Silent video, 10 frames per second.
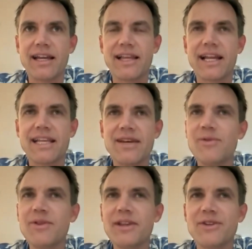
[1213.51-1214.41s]
I didn't
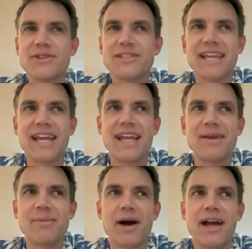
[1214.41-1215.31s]
really
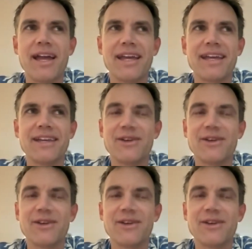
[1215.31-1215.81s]
understand my